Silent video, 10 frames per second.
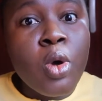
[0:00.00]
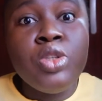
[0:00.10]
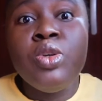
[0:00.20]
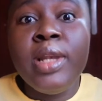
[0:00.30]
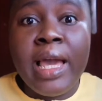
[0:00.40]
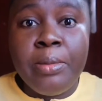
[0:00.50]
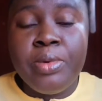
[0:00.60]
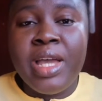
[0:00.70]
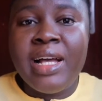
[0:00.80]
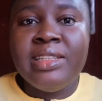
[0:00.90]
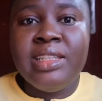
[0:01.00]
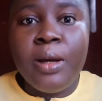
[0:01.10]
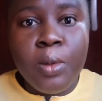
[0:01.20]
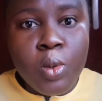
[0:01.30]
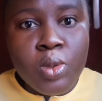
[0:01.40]
audio library and
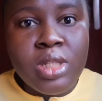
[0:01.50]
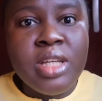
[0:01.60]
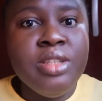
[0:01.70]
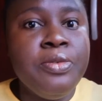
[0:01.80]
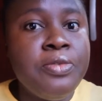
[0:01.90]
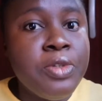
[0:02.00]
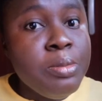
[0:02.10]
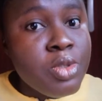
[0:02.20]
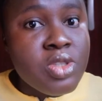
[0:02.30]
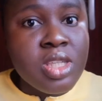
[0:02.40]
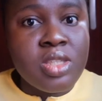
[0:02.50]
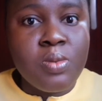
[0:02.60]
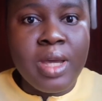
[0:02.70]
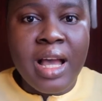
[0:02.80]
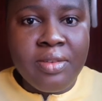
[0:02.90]
download the free musics
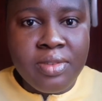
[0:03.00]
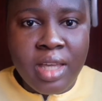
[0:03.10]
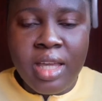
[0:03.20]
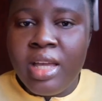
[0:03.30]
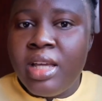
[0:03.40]
we have there.